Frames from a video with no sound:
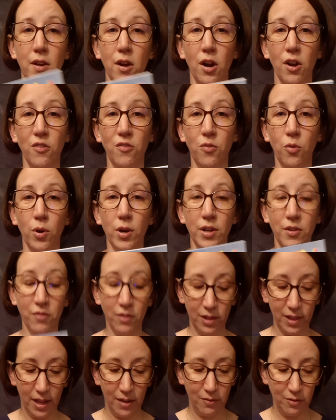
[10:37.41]
there are 4
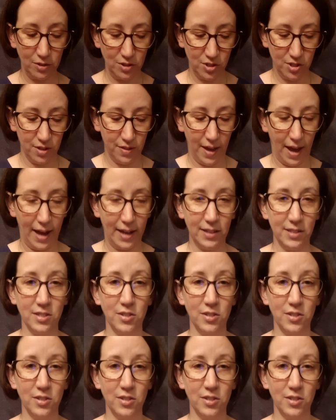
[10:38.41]
different levels to that.